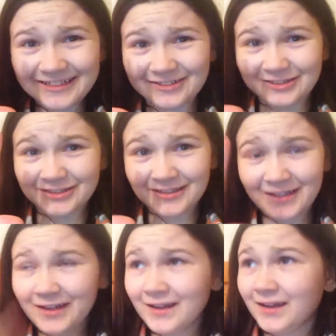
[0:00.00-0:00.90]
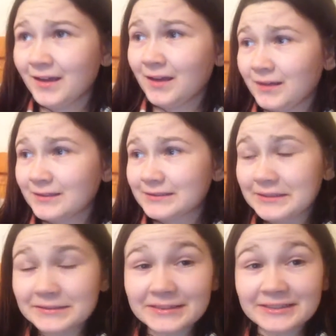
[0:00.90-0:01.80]
years
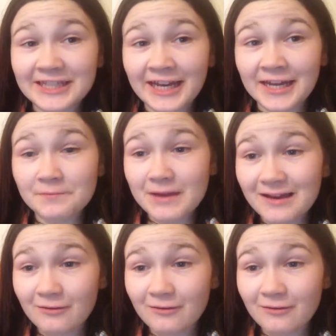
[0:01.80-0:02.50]
since it came